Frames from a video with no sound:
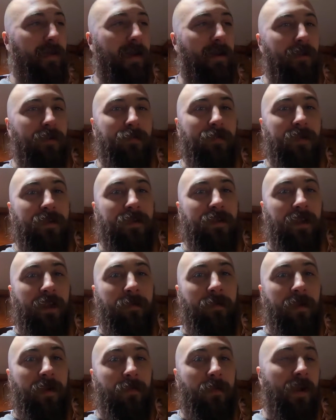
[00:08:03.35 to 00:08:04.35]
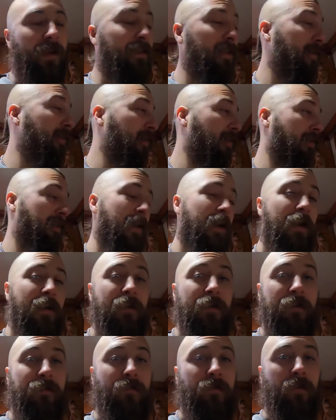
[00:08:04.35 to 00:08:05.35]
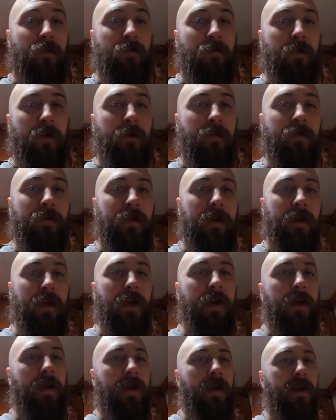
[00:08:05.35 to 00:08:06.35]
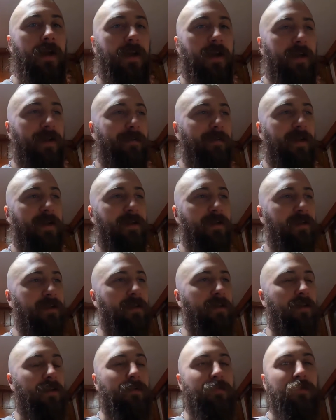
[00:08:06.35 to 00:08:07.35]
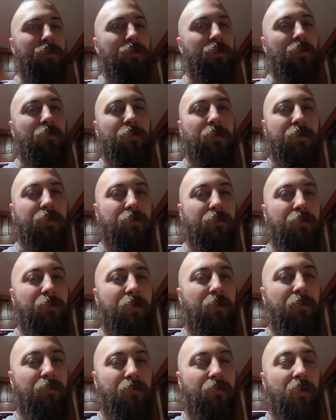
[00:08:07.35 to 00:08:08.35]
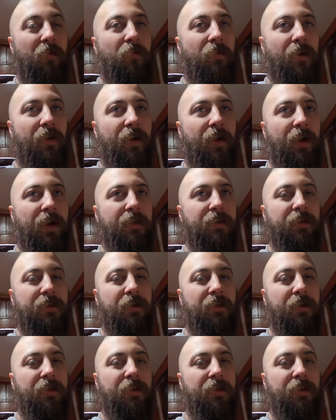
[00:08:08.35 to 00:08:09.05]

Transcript: Counter space is limited. We actually have a lot for a boat in here, but it just took up so much room, and we wanted ice.